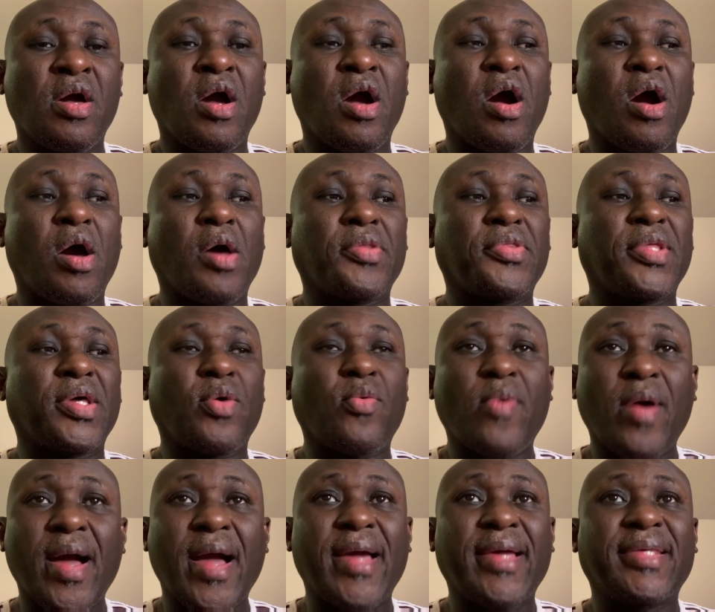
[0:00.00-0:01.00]

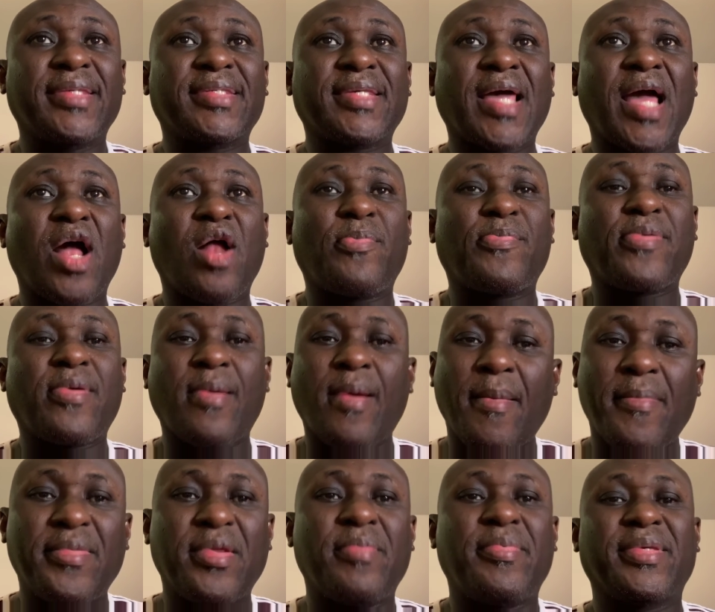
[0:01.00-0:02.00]
Otherwise, I'll
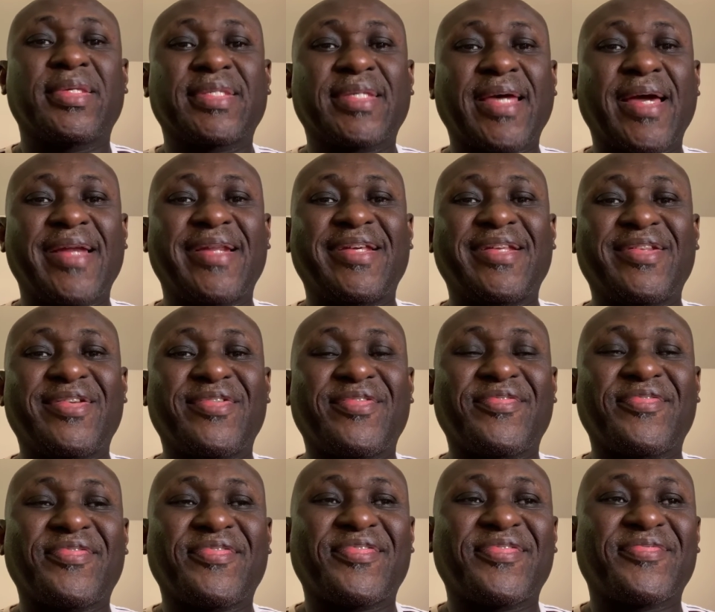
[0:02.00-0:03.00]
probably be signing
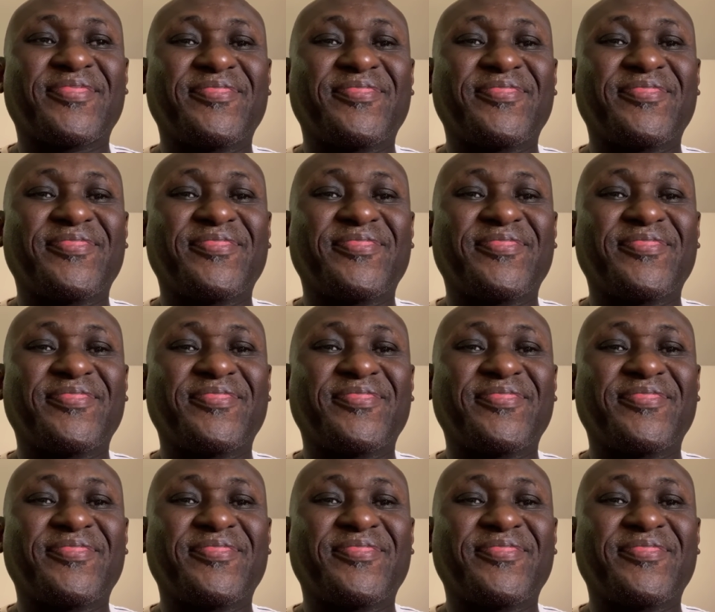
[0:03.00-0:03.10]
off.